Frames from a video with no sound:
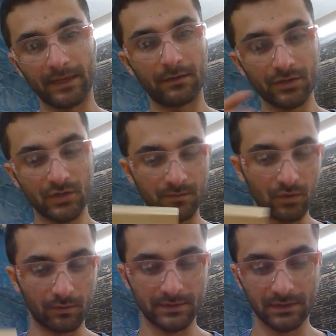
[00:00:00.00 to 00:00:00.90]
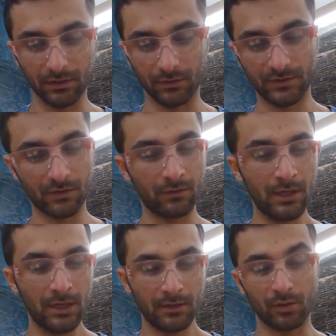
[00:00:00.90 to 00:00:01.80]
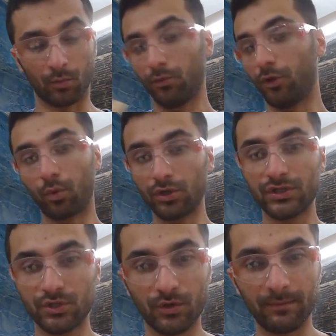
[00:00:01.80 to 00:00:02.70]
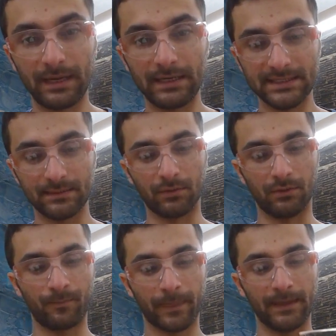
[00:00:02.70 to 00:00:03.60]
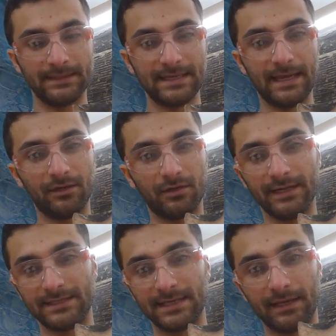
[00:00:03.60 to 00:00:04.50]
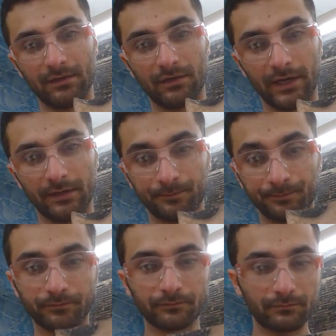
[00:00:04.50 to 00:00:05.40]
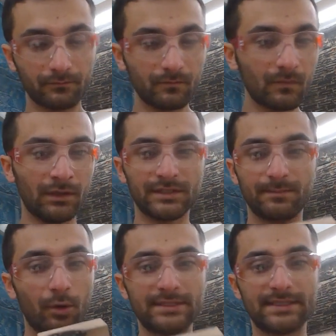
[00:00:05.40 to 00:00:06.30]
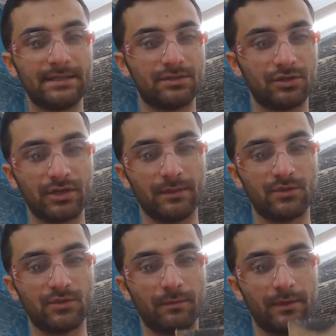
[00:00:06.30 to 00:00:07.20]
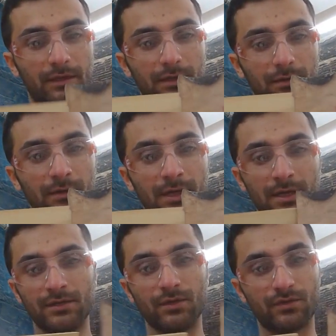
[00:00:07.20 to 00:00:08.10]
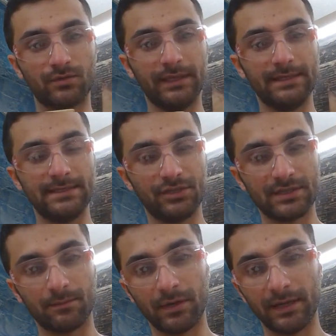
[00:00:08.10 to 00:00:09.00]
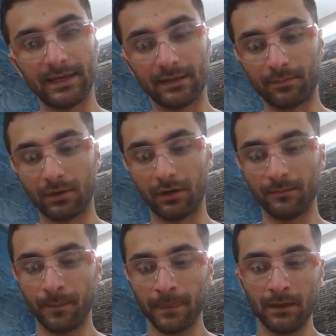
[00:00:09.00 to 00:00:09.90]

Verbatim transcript: And it also absorbs glue. So the worst joint possible is end grain to end grain, because both sides are trying to absorb the glue. So it's really easy just to break that apart.